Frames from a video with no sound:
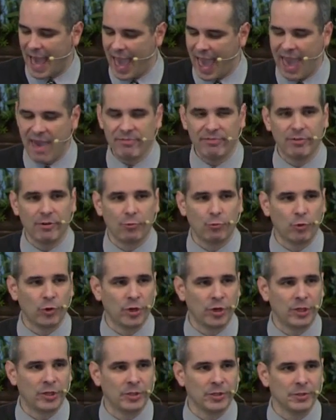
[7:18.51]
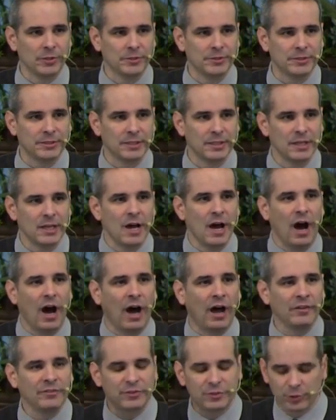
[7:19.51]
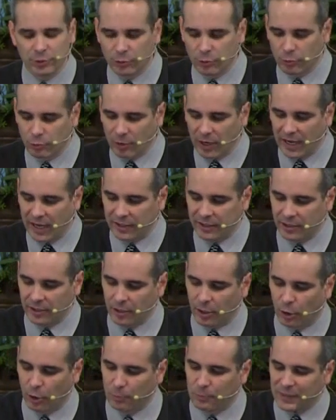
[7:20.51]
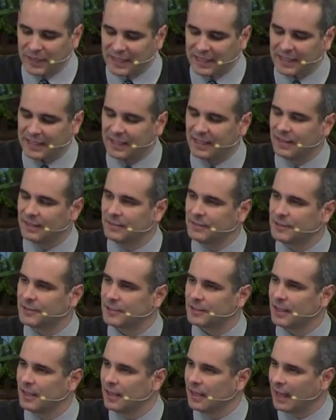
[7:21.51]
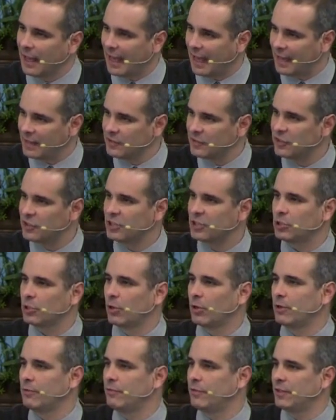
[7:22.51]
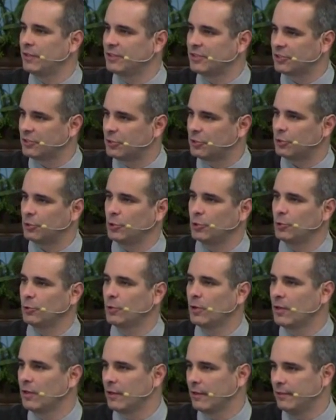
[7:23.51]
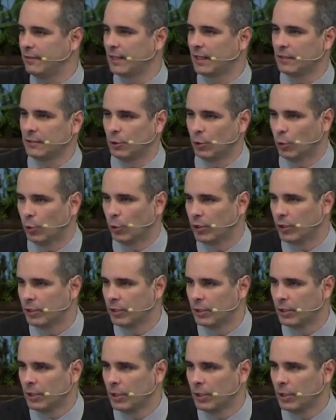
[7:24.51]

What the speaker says: and the world unto greater obedience and service to the Lord.